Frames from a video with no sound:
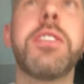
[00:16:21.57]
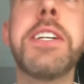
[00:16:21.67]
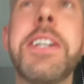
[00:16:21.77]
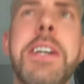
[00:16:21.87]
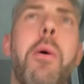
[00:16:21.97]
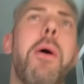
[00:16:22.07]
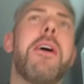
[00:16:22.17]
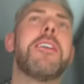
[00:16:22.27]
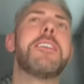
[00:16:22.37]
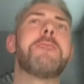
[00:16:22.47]
to
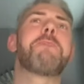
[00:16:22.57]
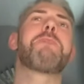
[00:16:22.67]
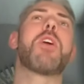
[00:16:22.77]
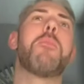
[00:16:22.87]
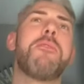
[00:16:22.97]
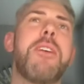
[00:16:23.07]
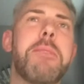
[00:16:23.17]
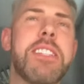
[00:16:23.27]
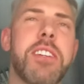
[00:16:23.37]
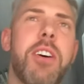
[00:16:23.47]

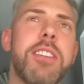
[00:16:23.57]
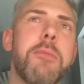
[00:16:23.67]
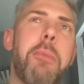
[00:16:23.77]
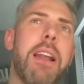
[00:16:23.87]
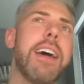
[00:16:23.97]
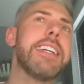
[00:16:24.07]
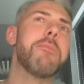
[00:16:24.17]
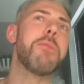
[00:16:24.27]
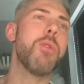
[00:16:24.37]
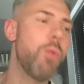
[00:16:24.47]
Obafemi to kind of play
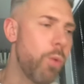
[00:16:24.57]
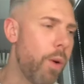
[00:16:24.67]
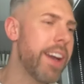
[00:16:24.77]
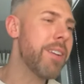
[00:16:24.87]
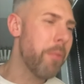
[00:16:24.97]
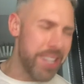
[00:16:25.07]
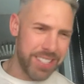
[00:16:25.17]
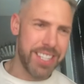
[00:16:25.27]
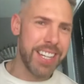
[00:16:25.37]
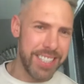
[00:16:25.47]
the Millwall way. And what
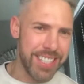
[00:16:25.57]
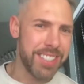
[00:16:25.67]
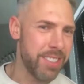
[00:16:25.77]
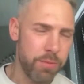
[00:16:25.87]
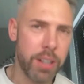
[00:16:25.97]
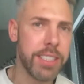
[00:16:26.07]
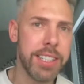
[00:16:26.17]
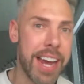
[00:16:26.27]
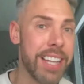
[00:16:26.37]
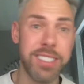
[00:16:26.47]
he's saying is he's running
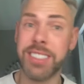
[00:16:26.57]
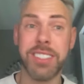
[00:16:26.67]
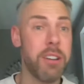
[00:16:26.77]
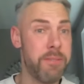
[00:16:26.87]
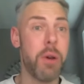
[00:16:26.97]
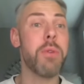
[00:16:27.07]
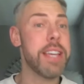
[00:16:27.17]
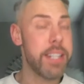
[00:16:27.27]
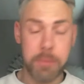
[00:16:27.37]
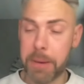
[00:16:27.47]
and hassling. And I felt
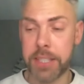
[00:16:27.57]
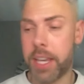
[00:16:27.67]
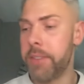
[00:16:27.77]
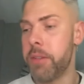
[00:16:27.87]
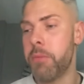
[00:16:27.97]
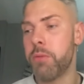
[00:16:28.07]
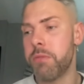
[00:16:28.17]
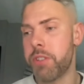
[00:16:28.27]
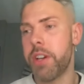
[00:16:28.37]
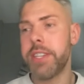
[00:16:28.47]
he had his best game in a
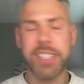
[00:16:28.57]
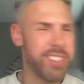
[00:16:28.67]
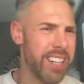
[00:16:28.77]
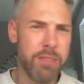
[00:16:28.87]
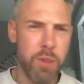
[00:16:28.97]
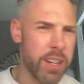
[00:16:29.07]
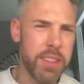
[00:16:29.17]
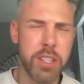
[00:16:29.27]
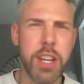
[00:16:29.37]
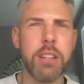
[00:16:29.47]
Millwall shirt yesterday,
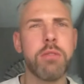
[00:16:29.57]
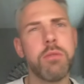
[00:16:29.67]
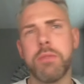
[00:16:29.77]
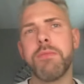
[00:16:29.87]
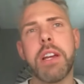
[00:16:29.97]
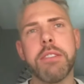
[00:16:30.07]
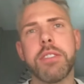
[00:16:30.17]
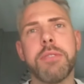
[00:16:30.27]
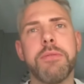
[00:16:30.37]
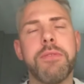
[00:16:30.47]
running the channels and
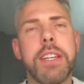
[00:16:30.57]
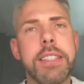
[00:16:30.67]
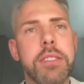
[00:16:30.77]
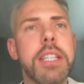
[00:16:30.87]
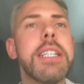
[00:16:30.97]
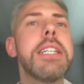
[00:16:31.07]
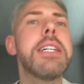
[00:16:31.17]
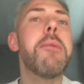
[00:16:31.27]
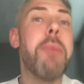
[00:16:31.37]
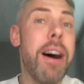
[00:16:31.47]
various different things.
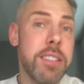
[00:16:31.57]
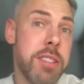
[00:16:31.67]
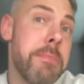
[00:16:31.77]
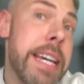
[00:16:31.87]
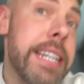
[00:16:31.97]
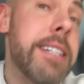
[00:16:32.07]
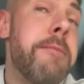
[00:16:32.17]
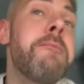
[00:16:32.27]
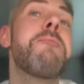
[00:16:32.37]
But to me,